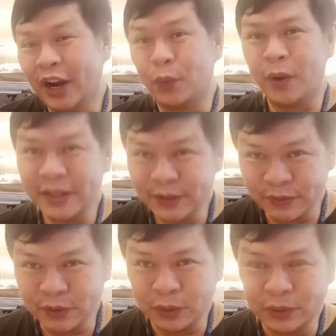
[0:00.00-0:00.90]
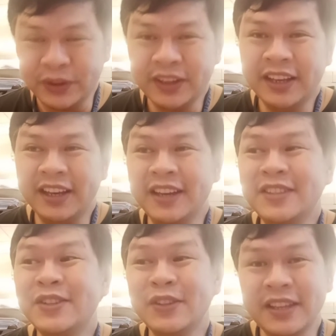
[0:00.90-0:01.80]
rendezvous
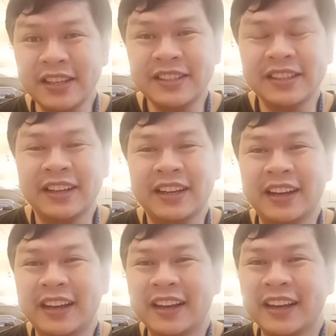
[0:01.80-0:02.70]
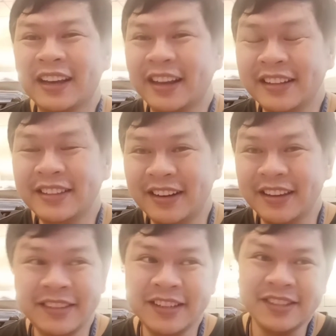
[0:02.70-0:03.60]
into this
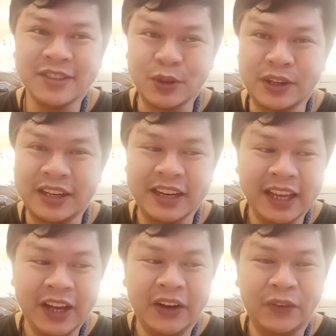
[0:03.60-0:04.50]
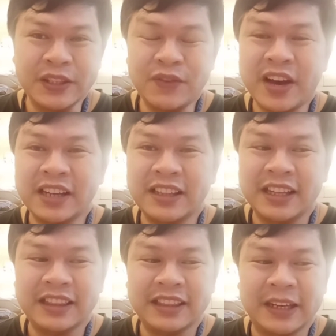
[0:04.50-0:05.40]
Carinderia, in this store, was the fact
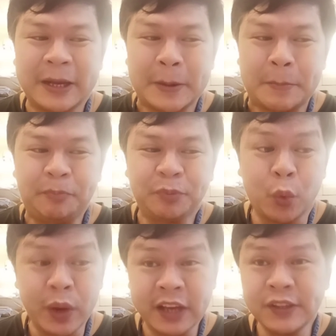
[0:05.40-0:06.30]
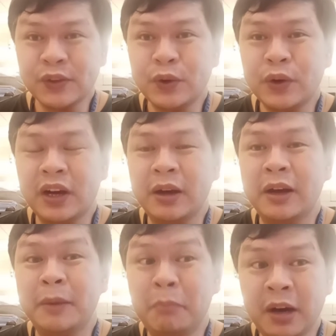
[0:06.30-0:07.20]
that when I saw
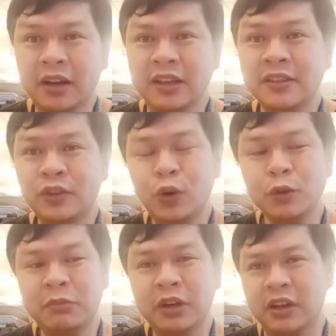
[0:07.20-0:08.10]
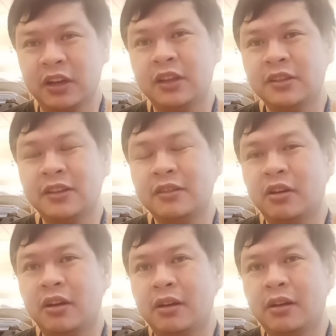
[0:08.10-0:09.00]
a mug, it's an old mug, it's an
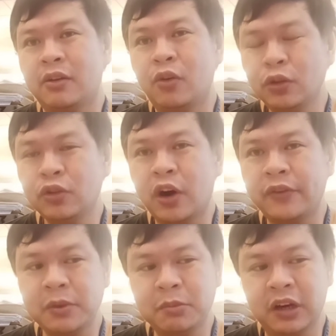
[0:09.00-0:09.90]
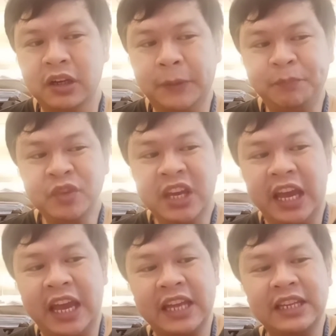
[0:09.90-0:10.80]
old coffee mug,
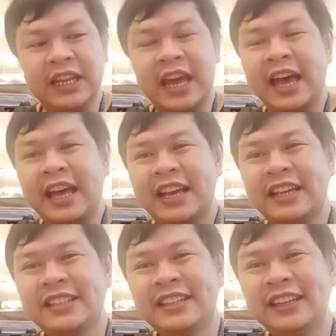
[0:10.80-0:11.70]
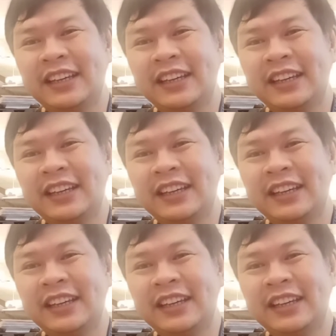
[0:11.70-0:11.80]
and it has